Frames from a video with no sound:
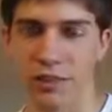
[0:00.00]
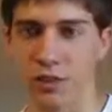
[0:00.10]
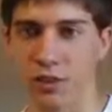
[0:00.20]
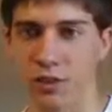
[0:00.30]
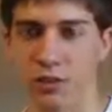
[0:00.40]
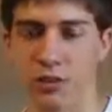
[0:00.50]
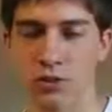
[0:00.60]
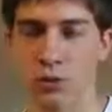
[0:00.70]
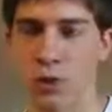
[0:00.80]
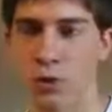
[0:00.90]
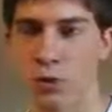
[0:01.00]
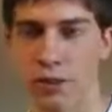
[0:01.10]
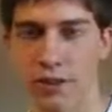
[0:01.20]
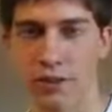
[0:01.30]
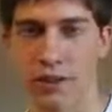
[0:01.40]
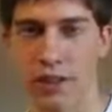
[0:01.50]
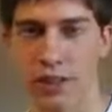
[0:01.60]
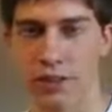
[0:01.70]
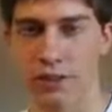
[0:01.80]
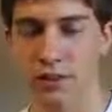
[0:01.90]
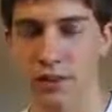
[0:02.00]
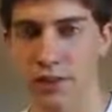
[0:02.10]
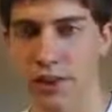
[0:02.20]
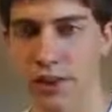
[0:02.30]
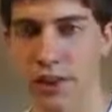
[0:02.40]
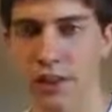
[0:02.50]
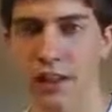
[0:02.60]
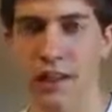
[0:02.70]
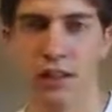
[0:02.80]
So no, like I was saying on Monday,